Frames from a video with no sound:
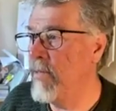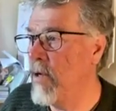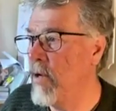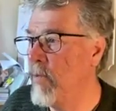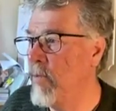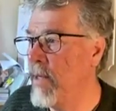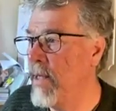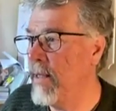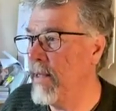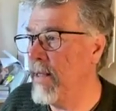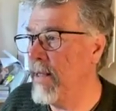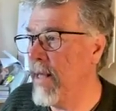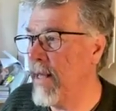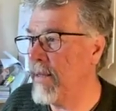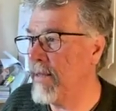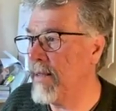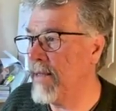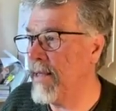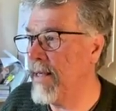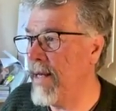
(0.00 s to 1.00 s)
And they're really
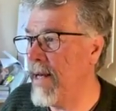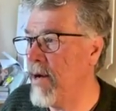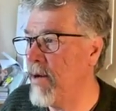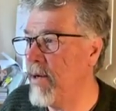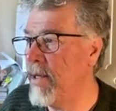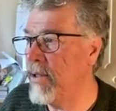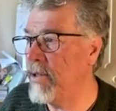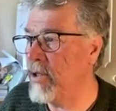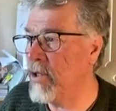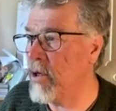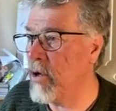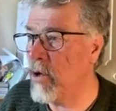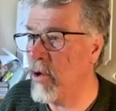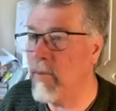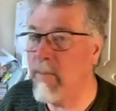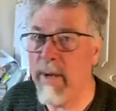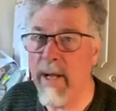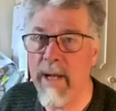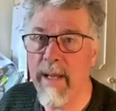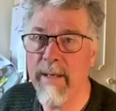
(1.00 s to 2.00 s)
like the canary in the
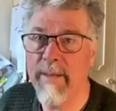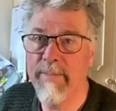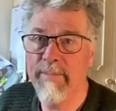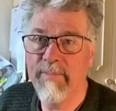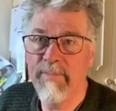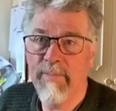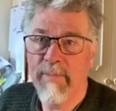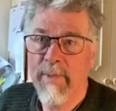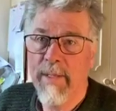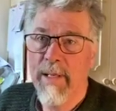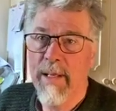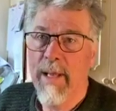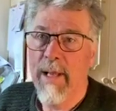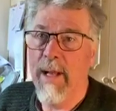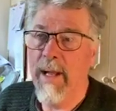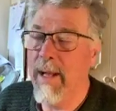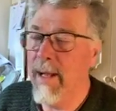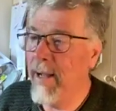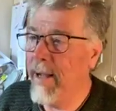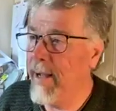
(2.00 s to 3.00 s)
coal mine
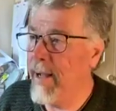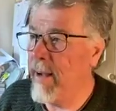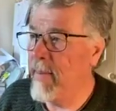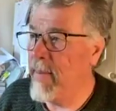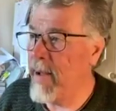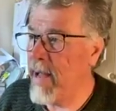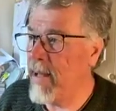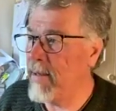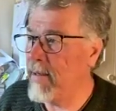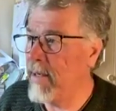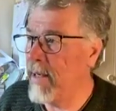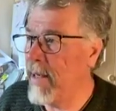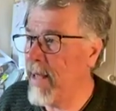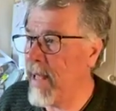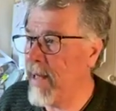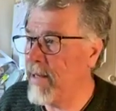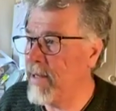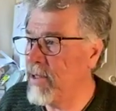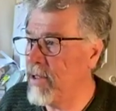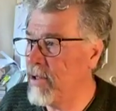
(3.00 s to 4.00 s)
about a
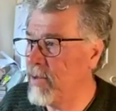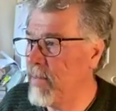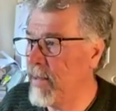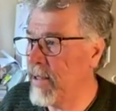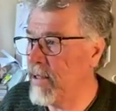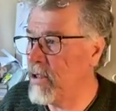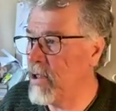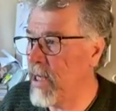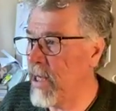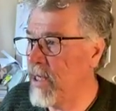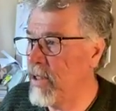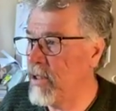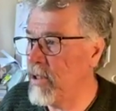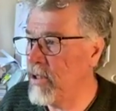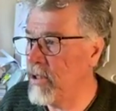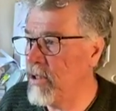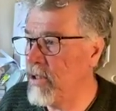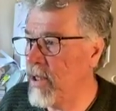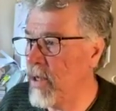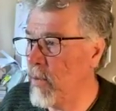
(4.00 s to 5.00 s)
lot of these big
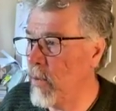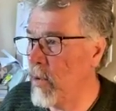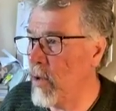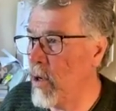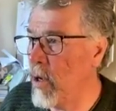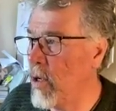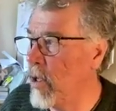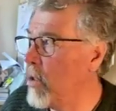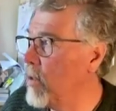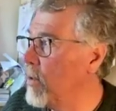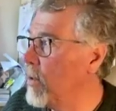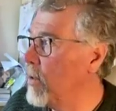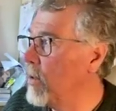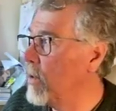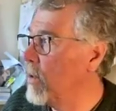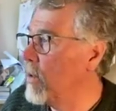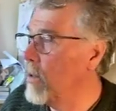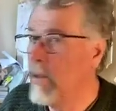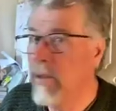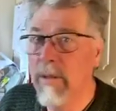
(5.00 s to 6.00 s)
changes that we're all
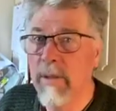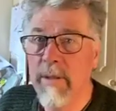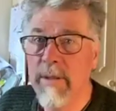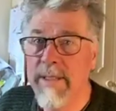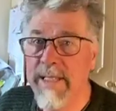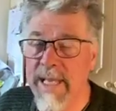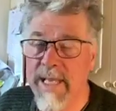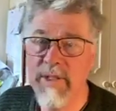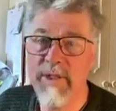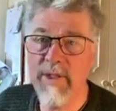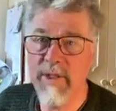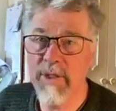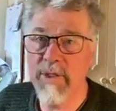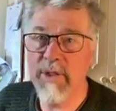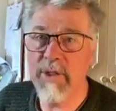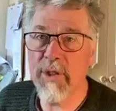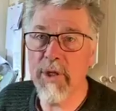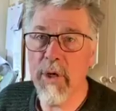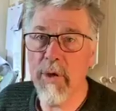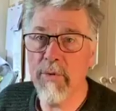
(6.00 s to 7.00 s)

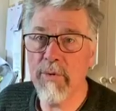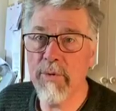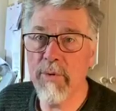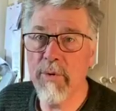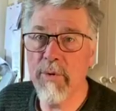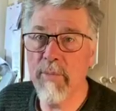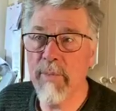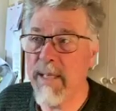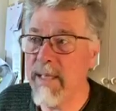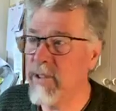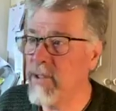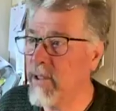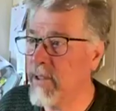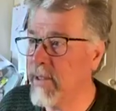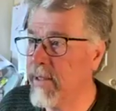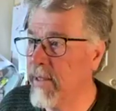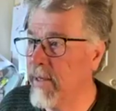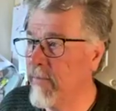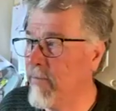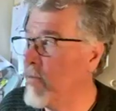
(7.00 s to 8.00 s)
destined to go through,
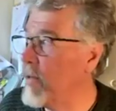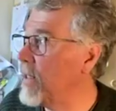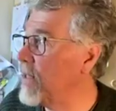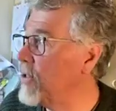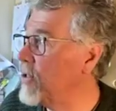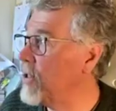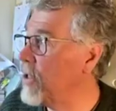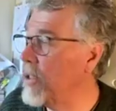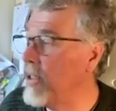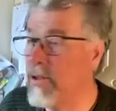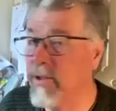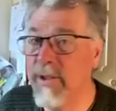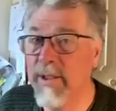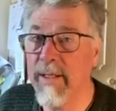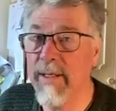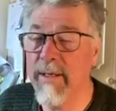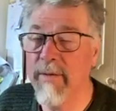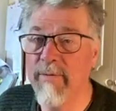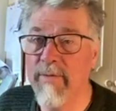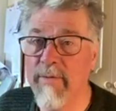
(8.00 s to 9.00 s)
basically, if we continue
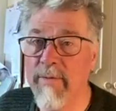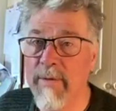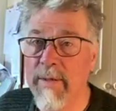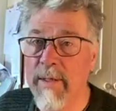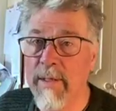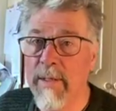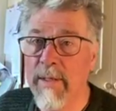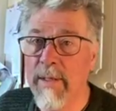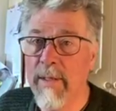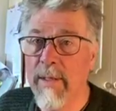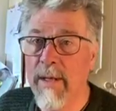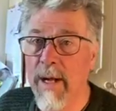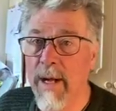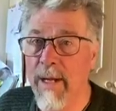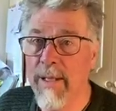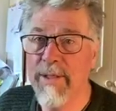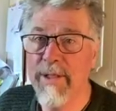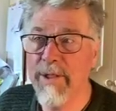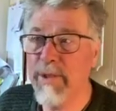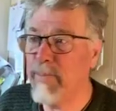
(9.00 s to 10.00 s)
to live
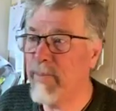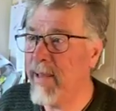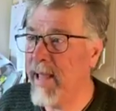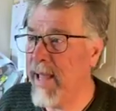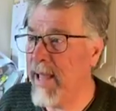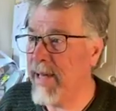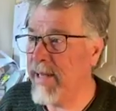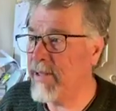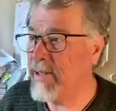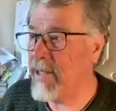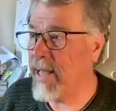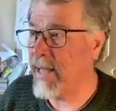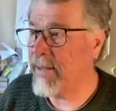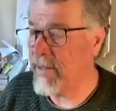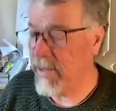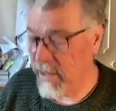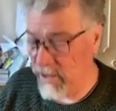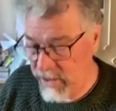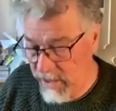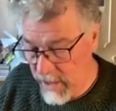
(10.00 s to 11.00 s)
on this planet
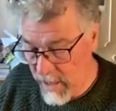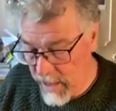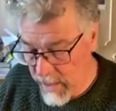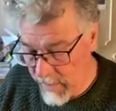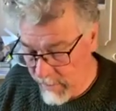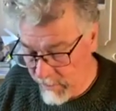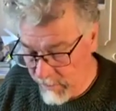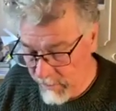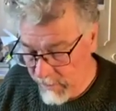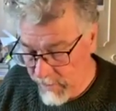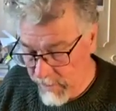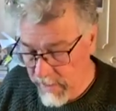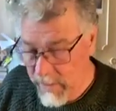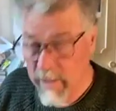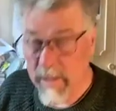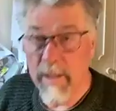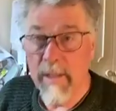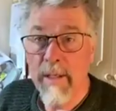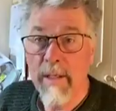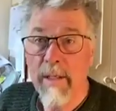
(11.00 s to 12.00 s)
at this time.
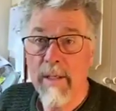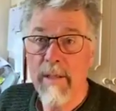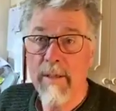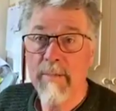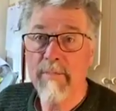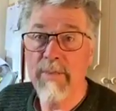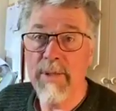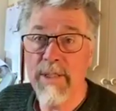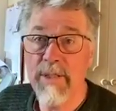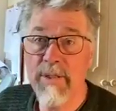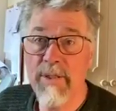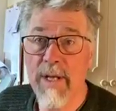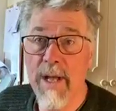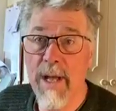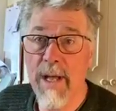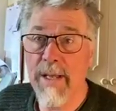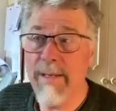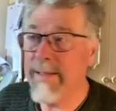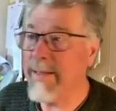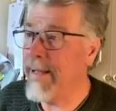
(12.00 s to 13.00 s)
Please
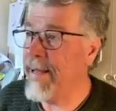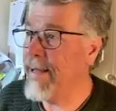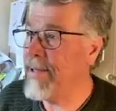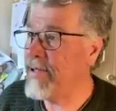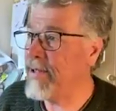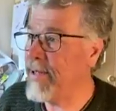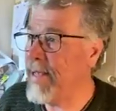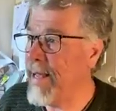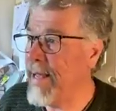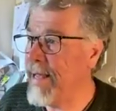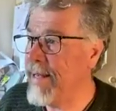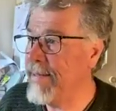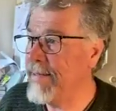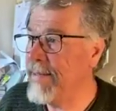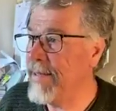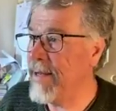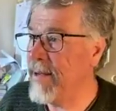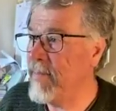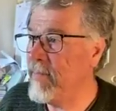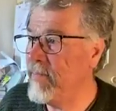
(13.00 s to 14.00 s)
God, yes.
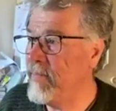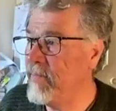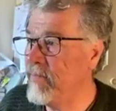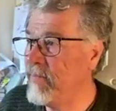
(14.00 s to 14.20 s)
And